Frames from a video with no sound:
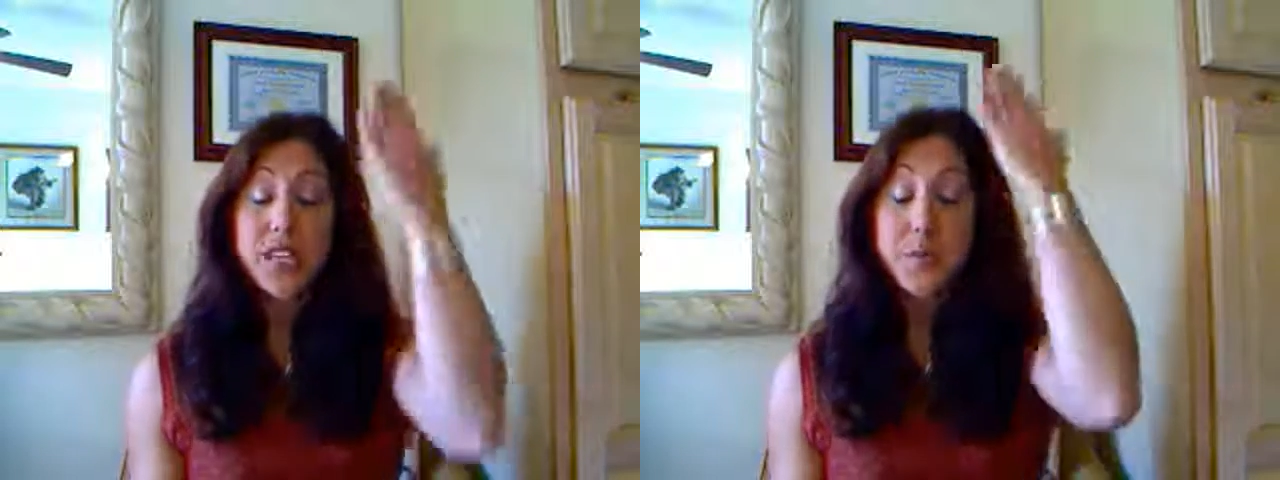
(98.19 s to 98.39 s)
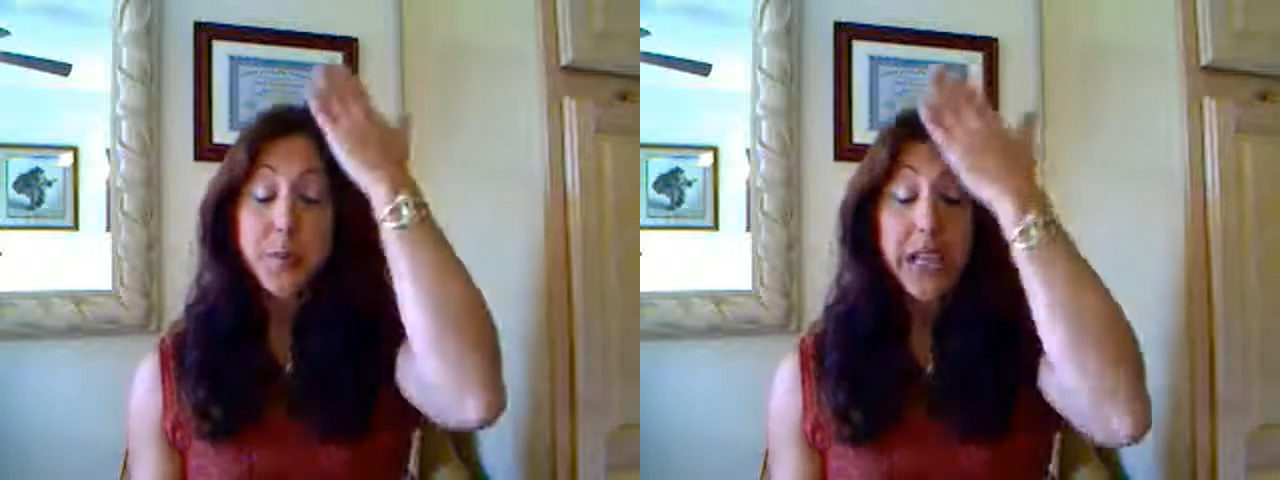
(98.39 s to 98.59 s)

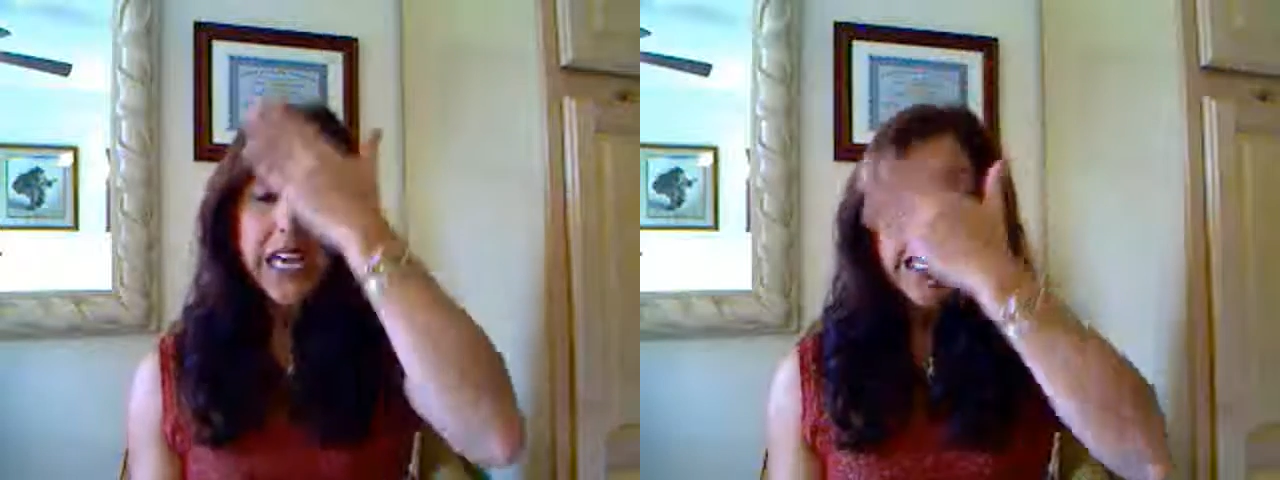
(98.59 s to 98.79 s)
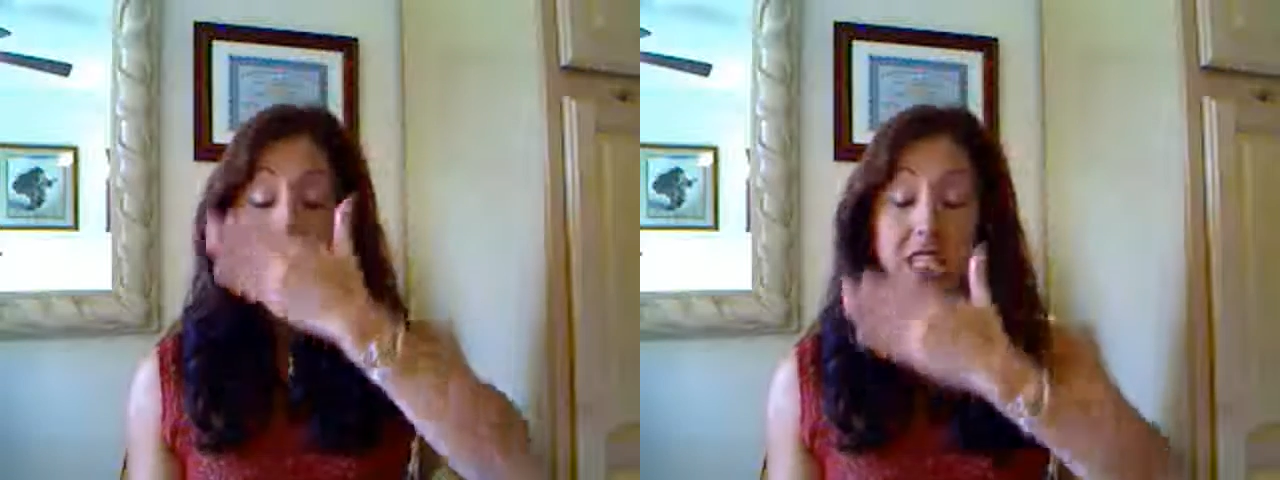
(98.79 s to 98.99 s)
this
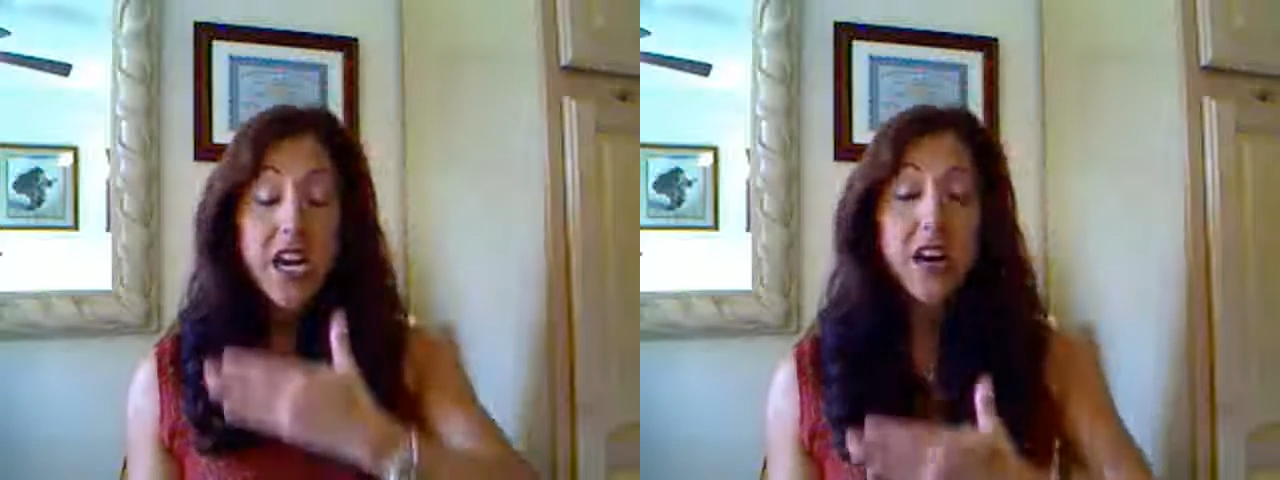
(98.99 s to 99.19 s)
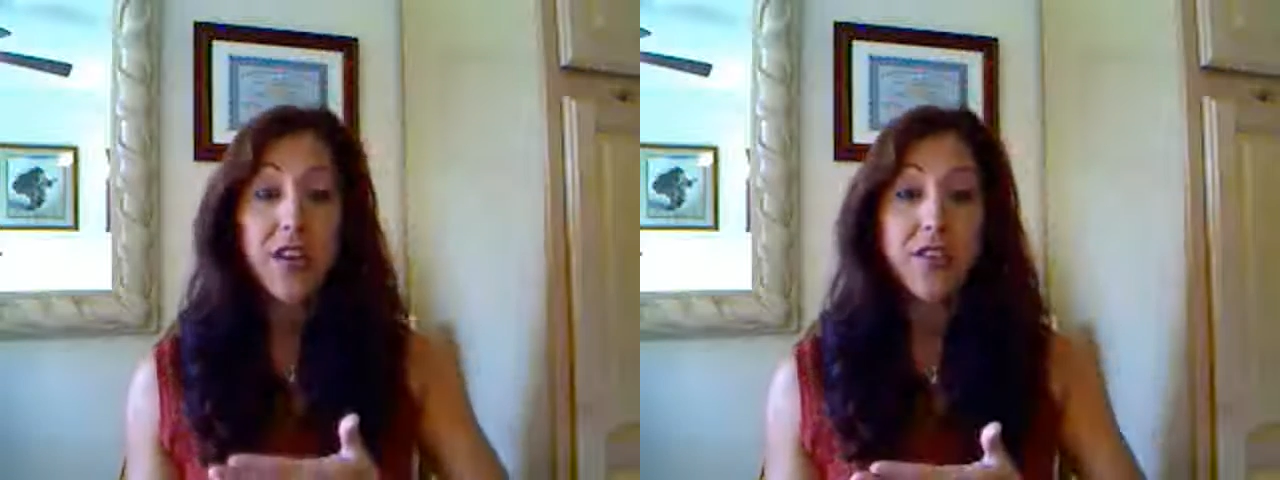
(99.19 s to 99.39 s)
blank
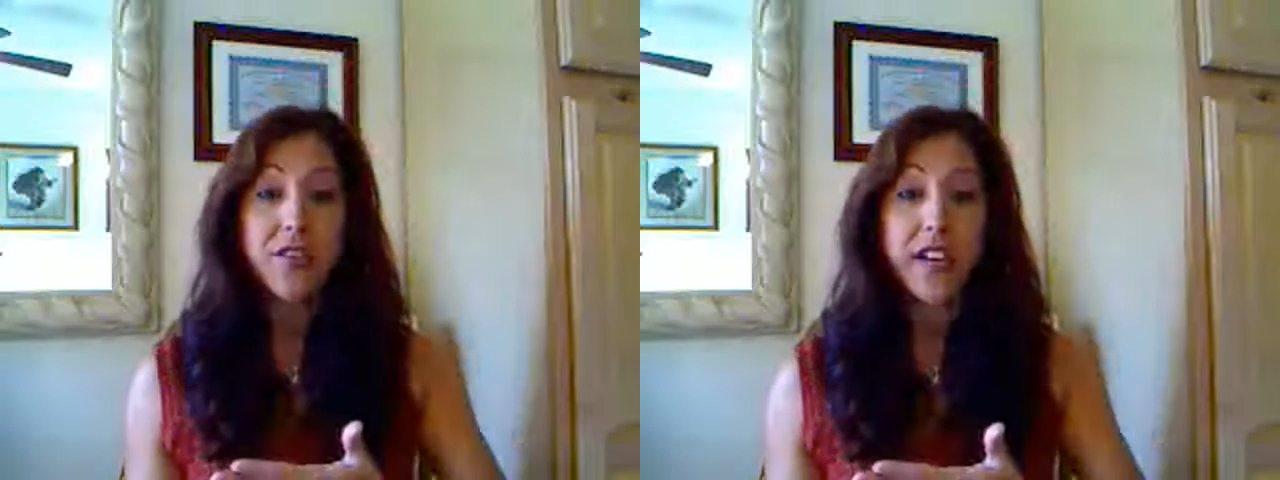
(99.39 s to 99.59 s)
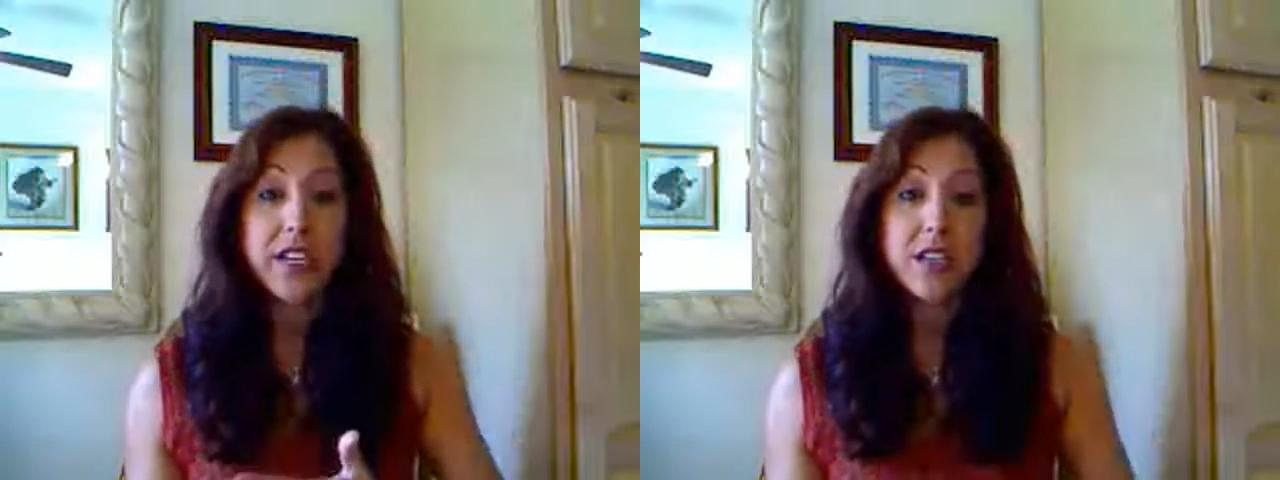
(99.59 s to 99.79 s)
stare on their
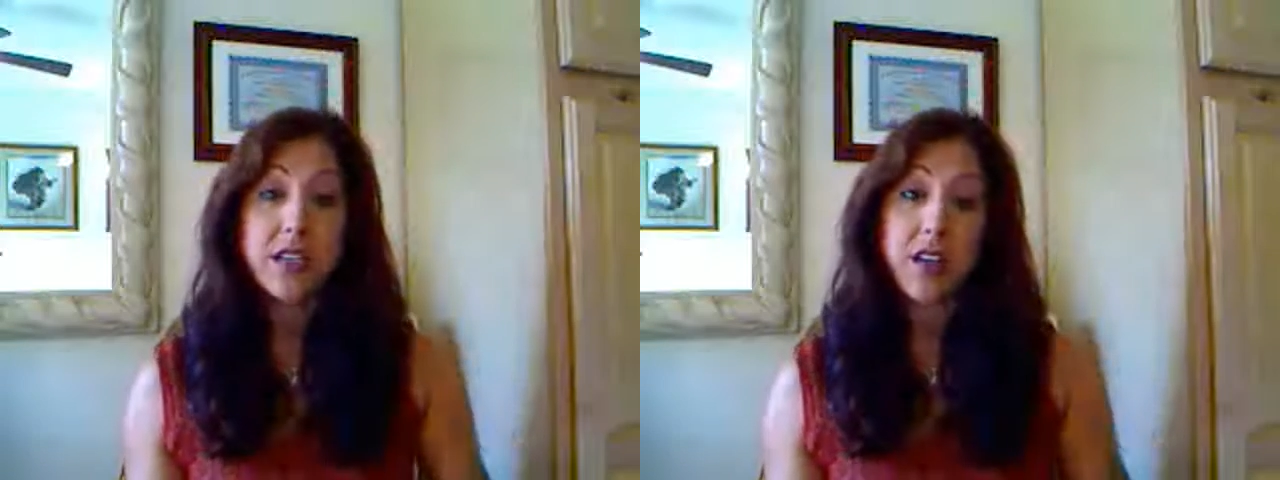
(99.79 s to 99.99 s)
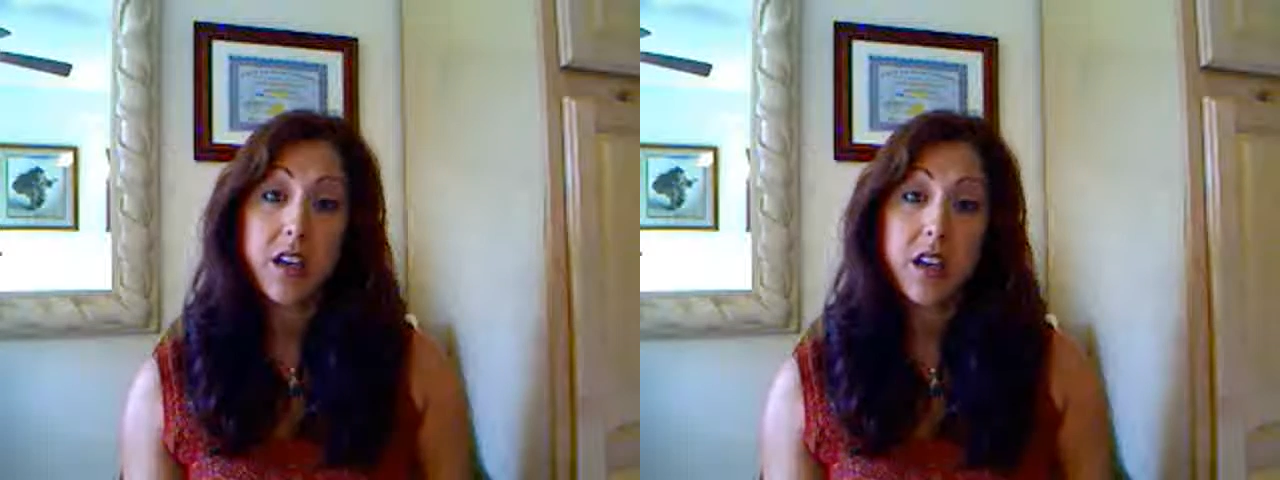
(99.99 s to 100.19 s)

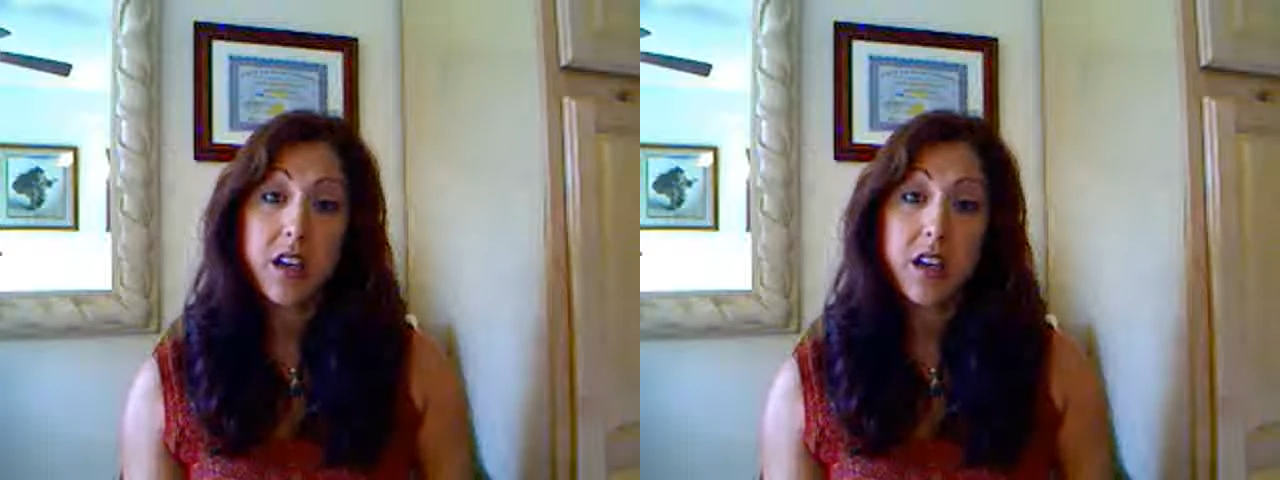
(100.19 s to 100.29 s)
face.